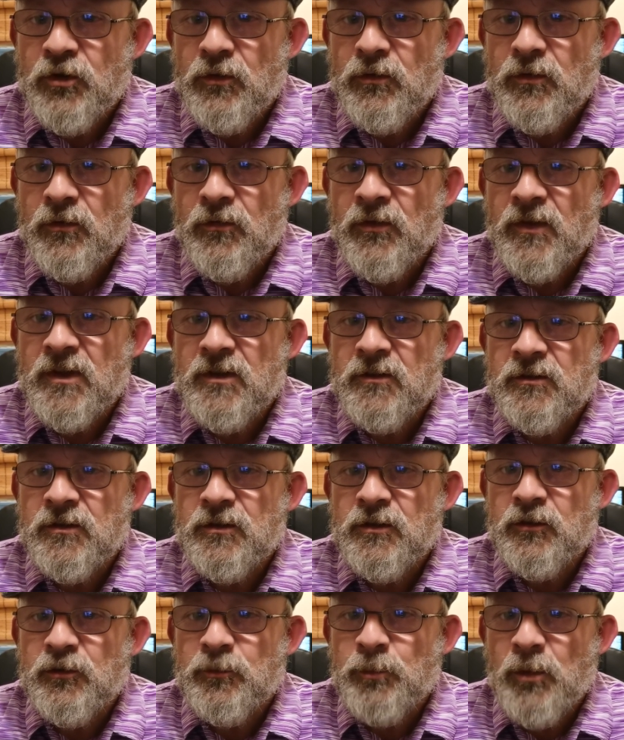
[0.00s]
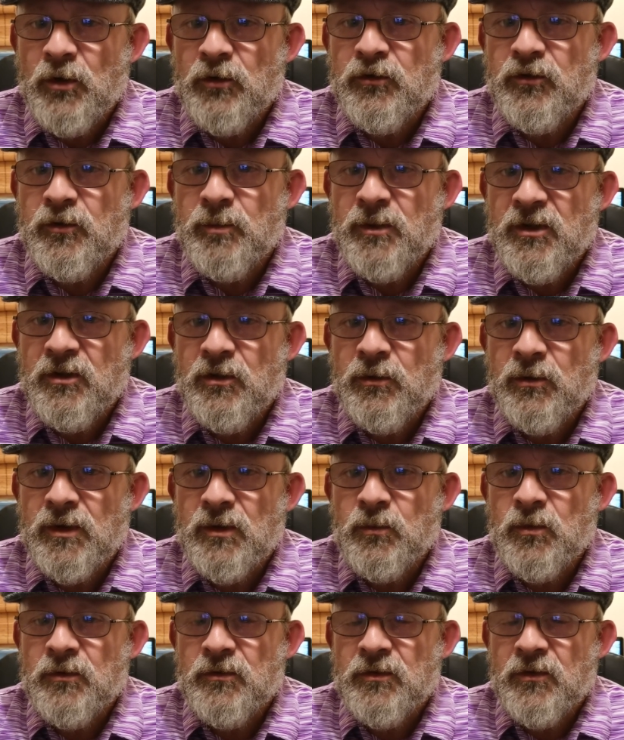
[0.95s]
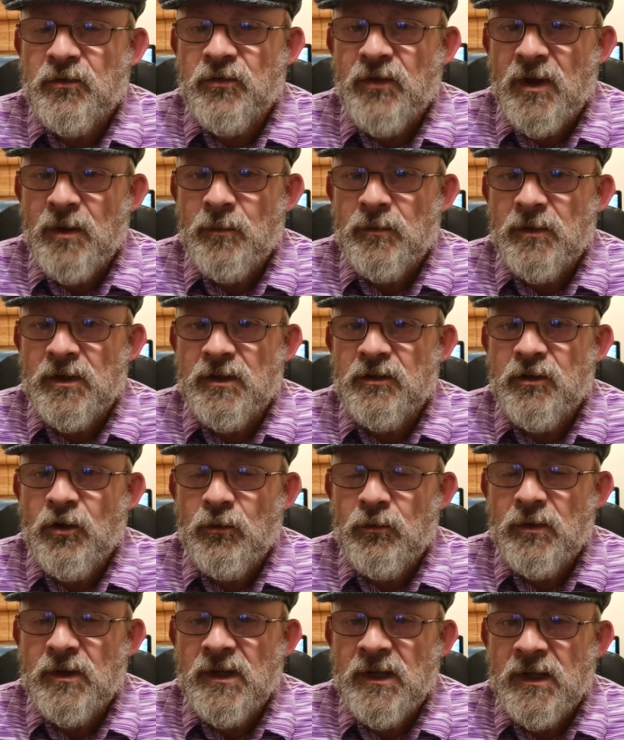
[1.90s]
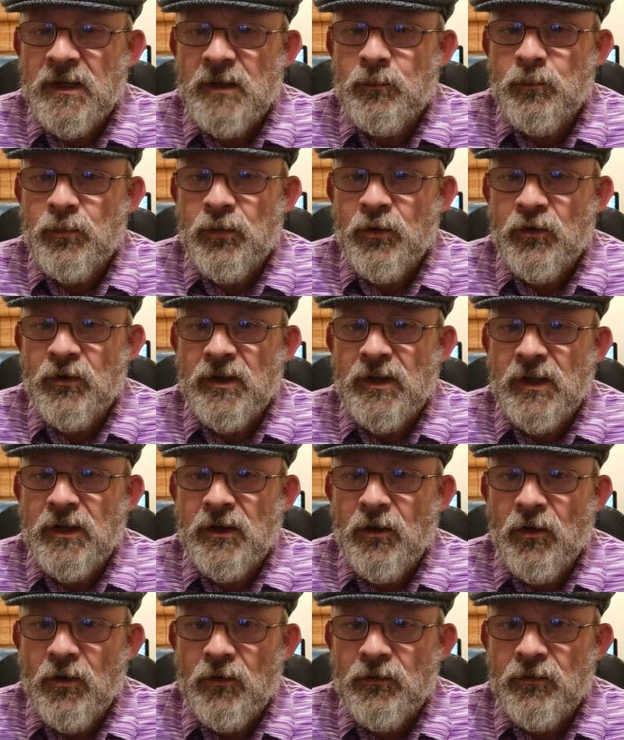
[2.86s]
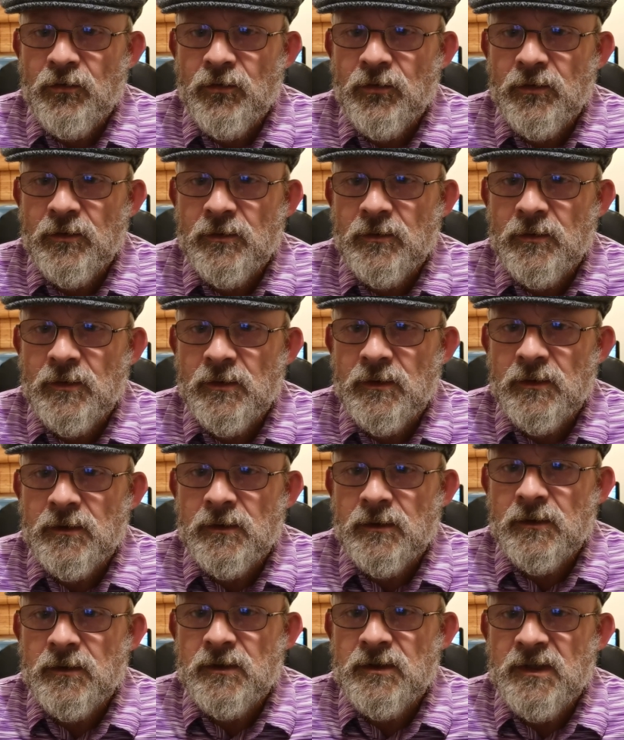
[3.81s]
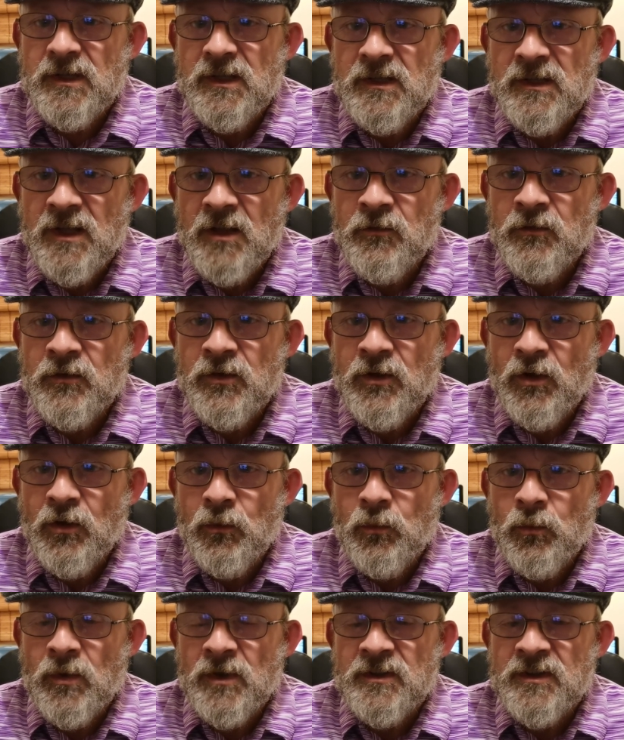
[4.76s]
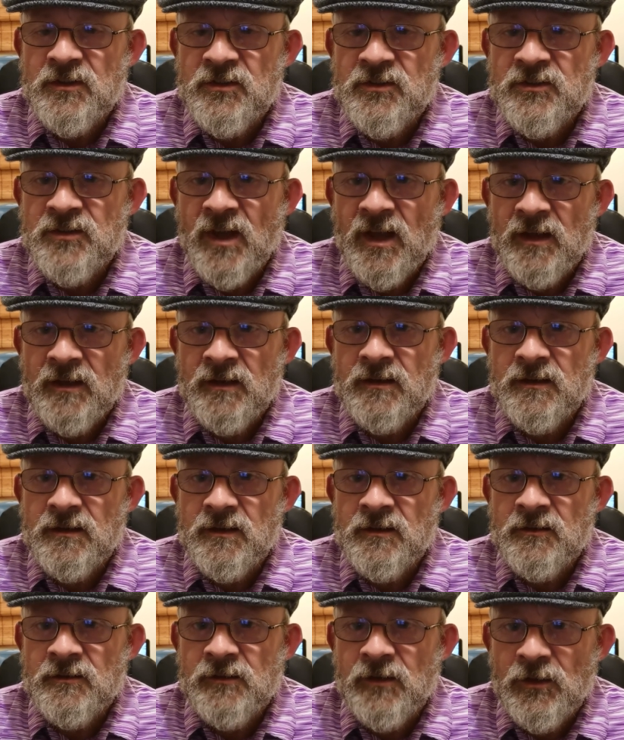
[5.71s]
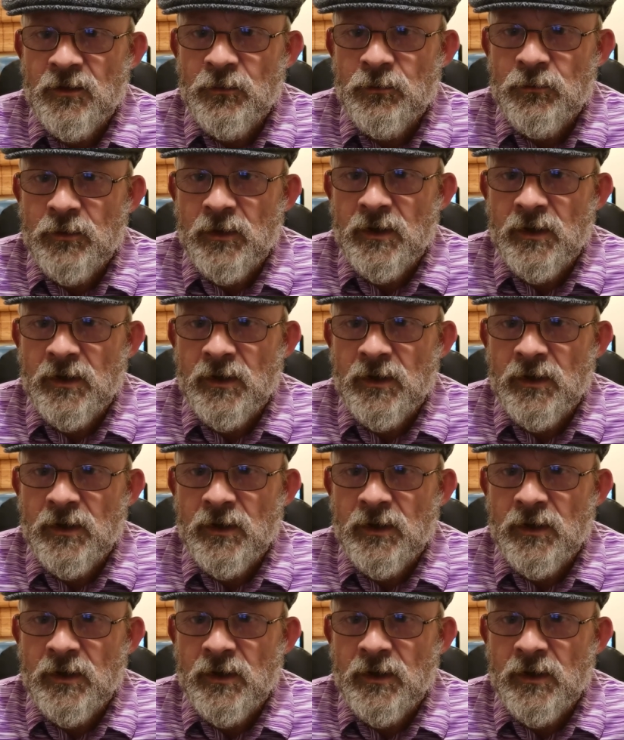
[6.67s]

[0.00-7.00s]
do the things that you're supposed to be doing with your family. Don't keep putting it off. You never know when the sand is going